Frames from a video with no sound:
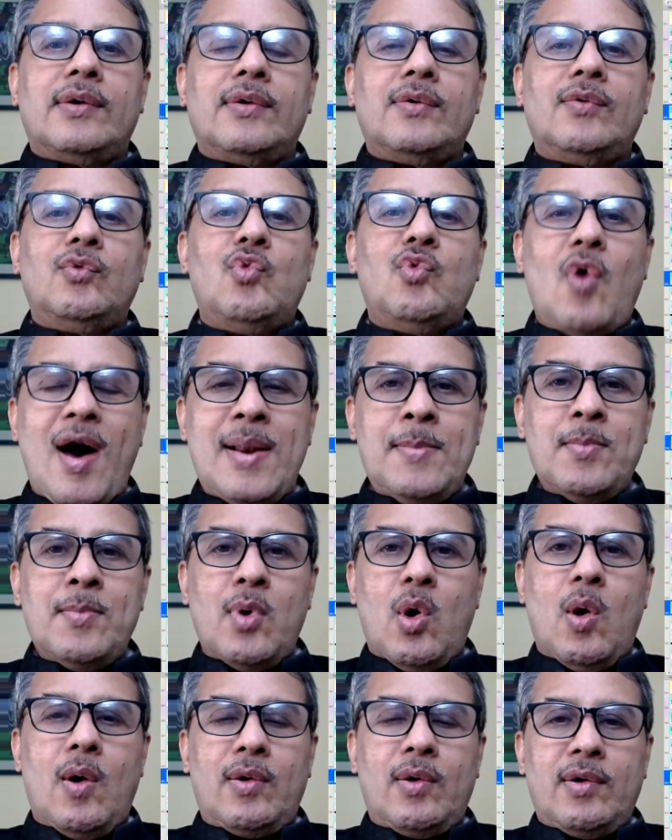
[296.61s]
One
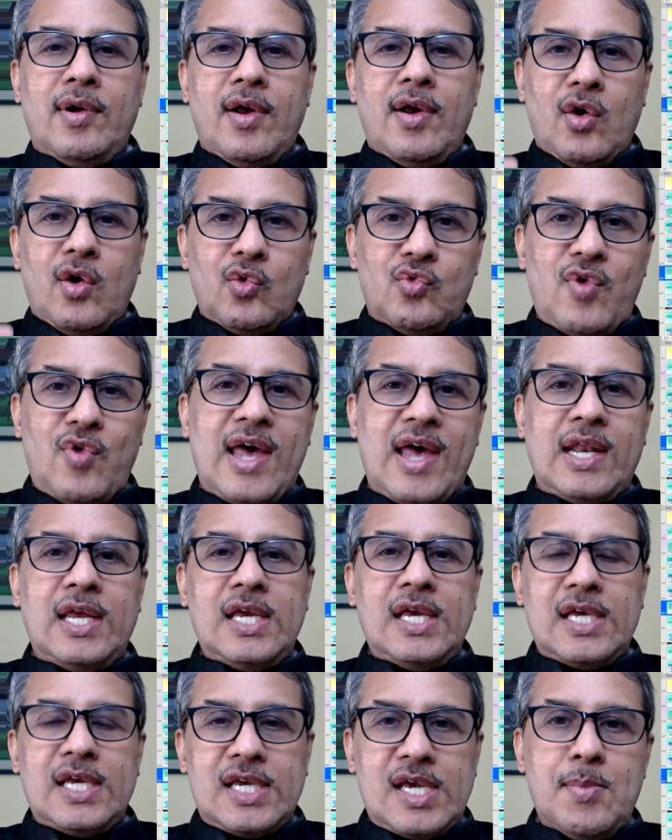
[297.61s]
more very
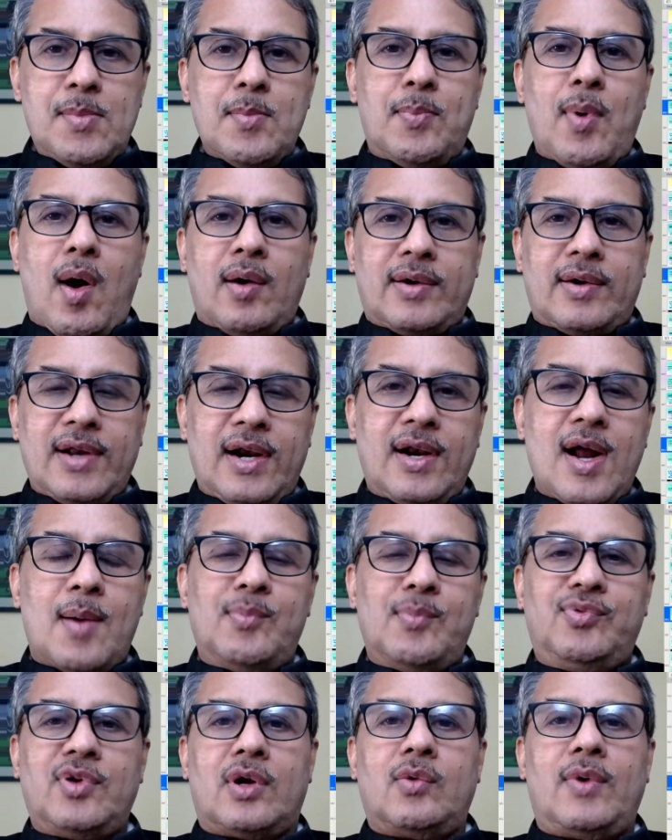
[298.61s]
important
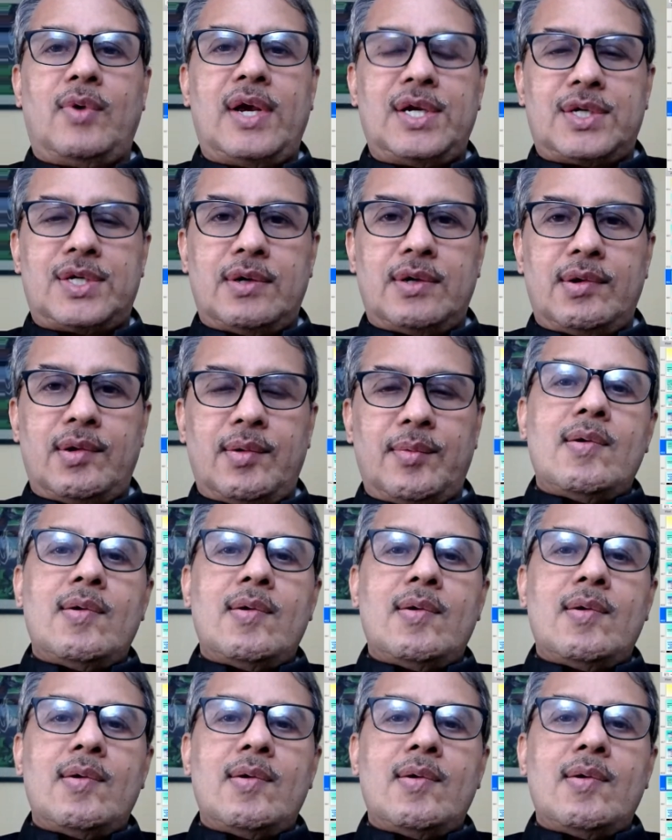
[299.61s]
observation.